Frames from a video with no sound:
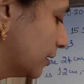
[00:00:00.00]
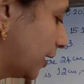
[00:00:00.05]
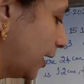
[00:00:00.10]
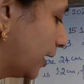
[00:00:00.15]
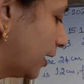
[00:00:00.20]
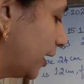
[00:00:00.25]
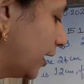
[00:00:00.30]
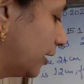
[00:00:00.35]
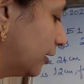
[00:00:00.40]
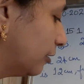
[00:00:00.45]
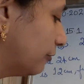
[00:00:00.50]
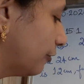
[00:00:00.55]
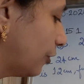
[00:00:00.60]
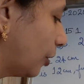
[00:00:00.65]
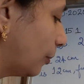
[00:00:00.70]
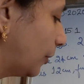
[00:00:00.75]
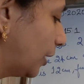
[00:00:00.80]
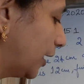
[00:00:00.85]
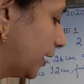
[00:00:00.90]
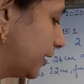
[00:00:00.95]
again the
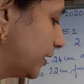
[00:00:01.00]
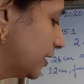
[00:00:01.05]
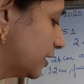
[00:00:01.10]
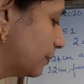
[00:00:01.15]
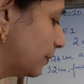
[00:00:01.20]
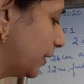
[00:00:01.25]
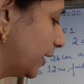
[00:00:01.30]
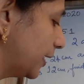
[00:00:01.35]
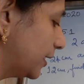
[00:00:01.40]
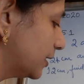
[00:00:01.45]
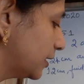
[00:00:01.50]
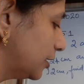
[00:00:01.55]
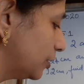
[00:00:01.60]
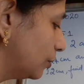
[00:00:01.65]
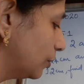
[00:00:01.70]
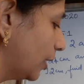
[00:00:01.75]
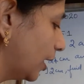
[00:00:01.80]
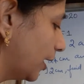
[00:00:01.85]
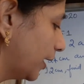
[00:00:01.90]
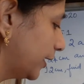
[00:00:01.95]
formula is base
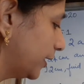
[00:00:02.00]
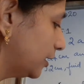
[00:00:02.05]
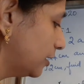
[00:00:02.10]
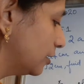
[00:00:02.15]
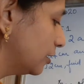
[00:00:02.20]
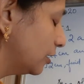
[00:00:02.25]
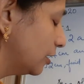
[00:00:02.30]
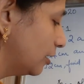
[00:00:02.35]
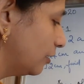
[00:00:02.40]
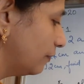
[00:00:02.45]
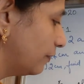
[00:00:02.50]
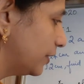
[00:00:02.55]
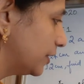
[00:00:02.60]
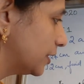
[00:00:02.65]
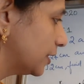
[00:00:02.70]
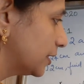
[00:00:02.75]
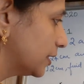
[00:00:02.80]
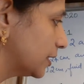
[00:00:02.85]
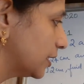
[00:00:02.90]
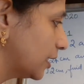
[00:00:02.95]
into height. It
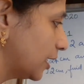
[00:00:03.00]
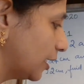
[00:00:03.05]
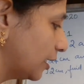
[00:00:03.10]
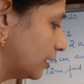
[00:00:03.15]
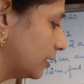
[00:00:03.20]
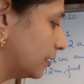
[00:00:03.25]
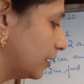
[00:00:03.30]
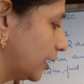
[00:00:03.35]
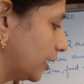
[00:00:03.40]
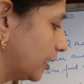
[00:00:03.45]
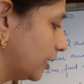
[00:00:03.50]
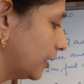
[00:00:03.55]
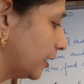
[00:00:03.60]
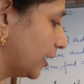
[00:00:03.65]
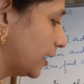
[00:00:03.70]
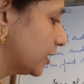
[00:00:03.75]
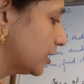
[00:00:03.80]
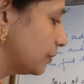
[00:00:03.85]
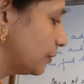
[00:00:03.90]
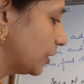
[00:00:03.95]
is taken
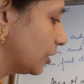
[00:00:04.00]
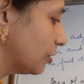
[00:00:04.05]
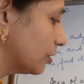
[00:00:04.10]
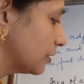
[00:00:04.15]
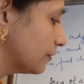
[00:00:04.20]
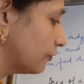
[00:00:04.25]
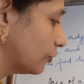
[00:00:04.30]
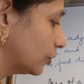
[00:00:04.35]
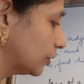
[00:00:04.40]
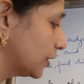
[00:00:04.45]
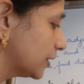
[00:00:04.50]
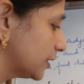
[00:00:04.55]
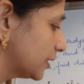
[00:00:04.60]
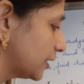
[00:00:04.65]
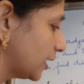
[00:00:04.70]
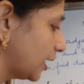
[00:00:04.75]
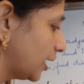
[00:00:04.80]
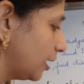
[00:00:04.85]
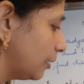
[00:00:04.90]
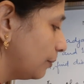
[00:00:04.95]
as, because for the
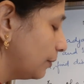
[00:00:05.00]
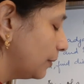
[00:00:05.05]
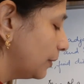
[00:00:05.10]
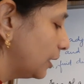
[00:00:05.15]
same